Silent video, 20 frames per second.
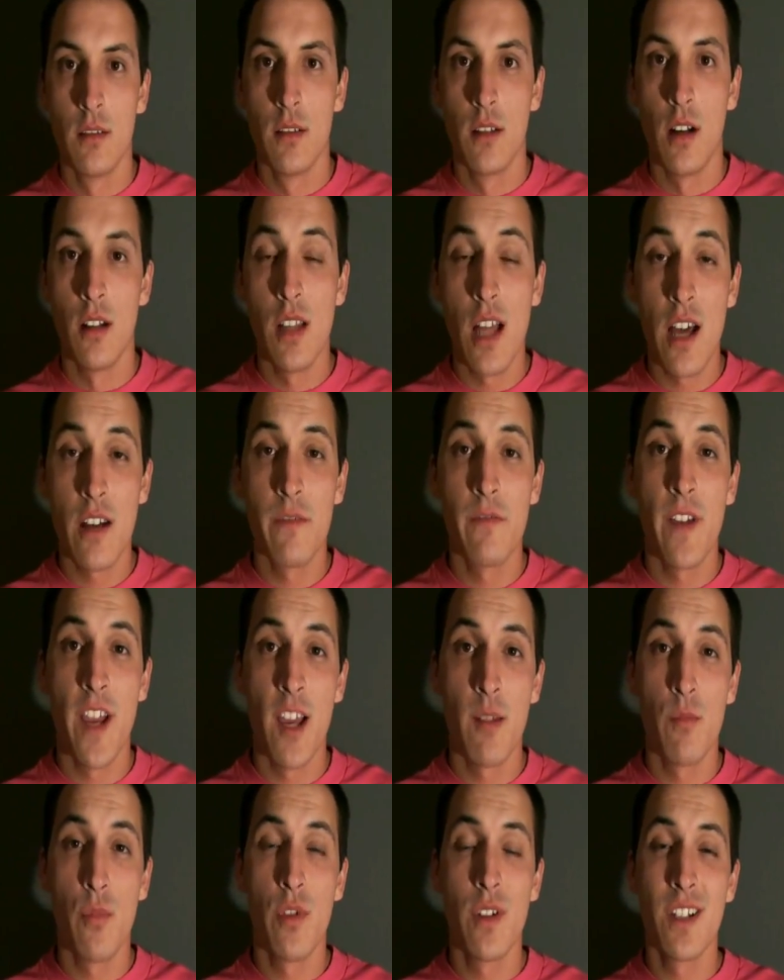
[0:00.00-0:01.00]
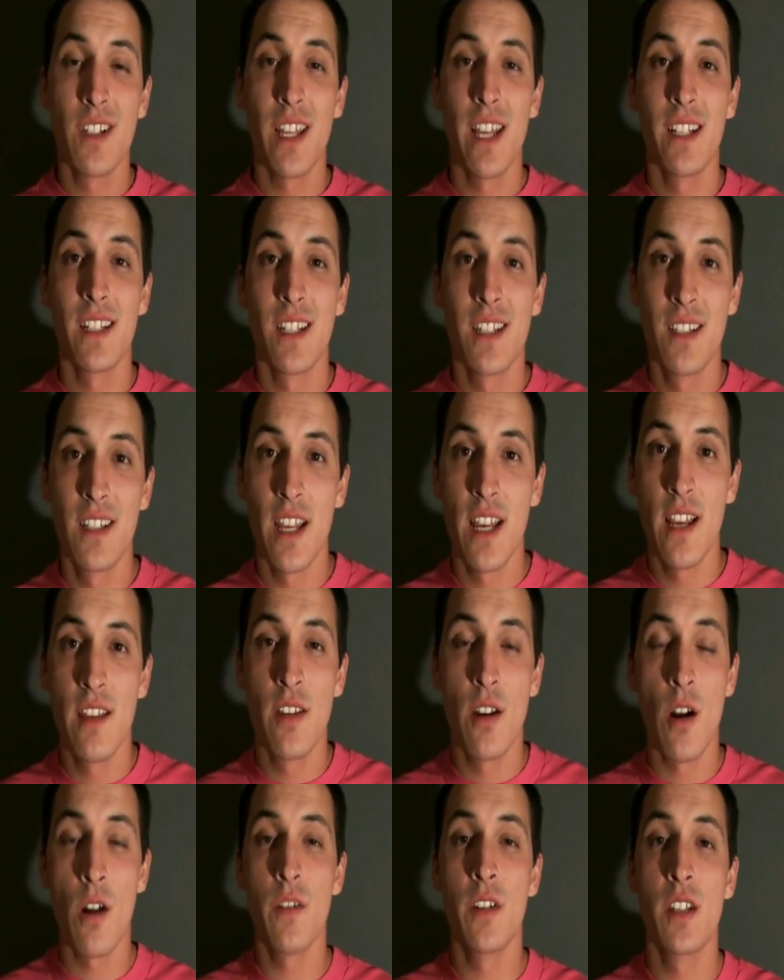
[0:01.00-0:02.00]
A lot of fanboys like to say that
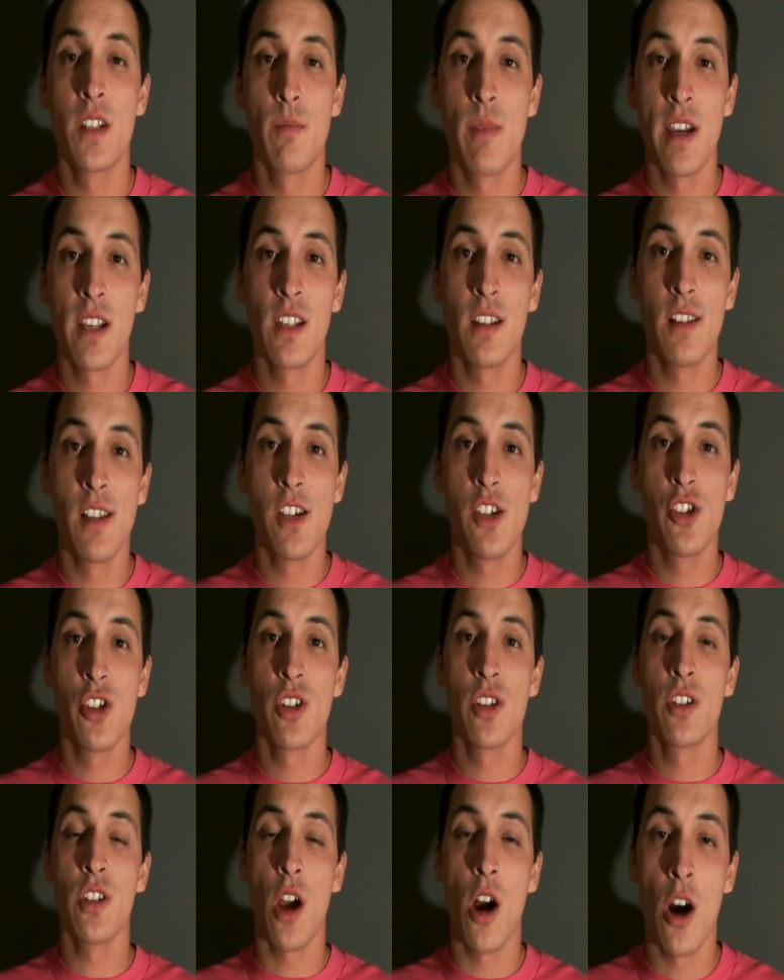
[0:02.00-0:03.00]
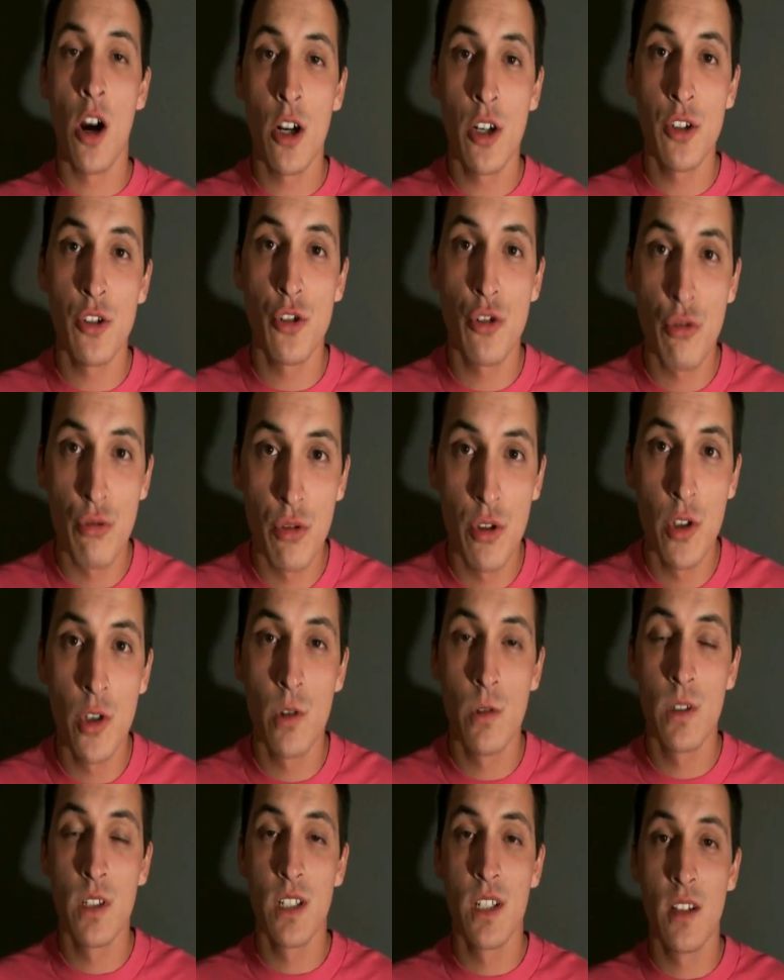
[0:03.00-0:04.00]
all these speculations aren't
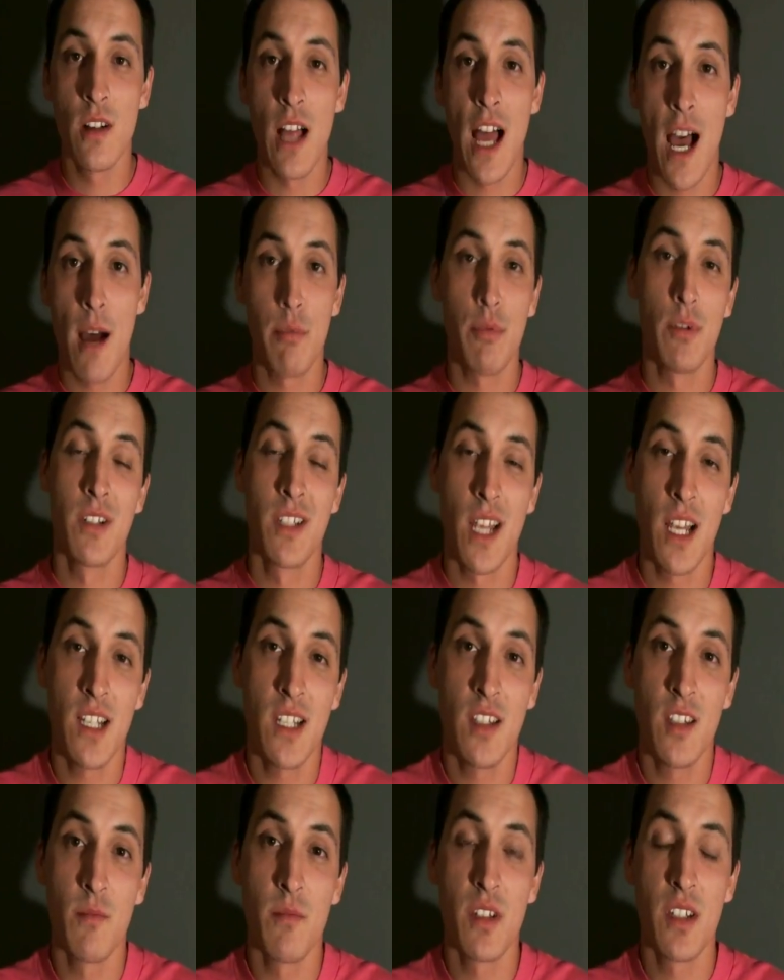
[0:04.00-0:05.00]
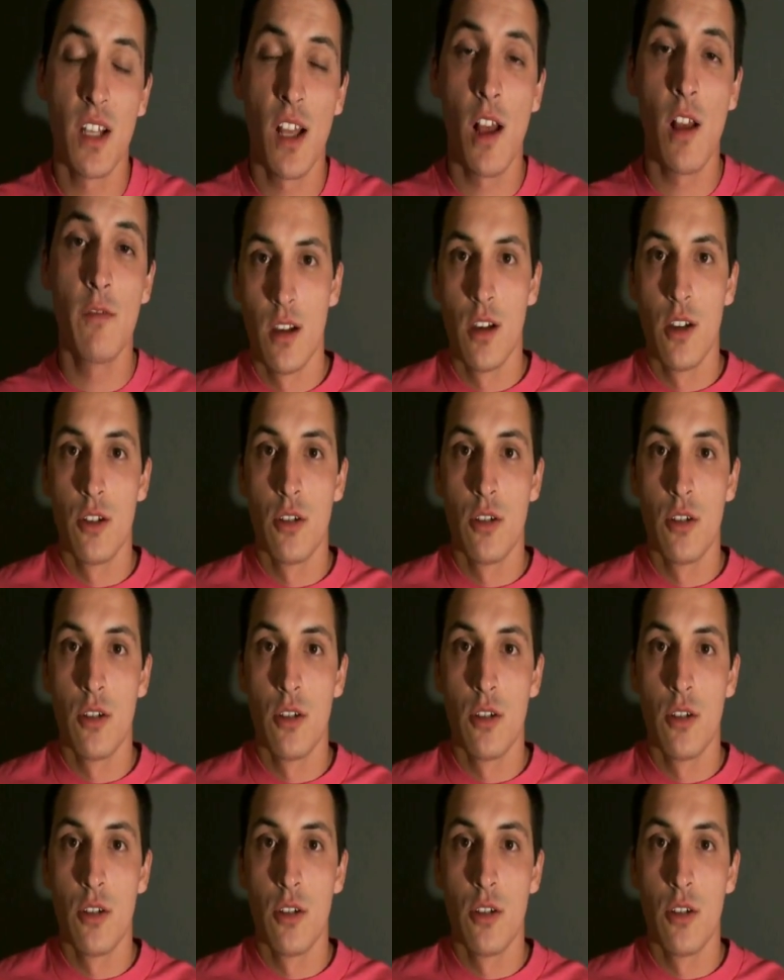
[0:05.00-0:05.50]
true until Apple says it themselves.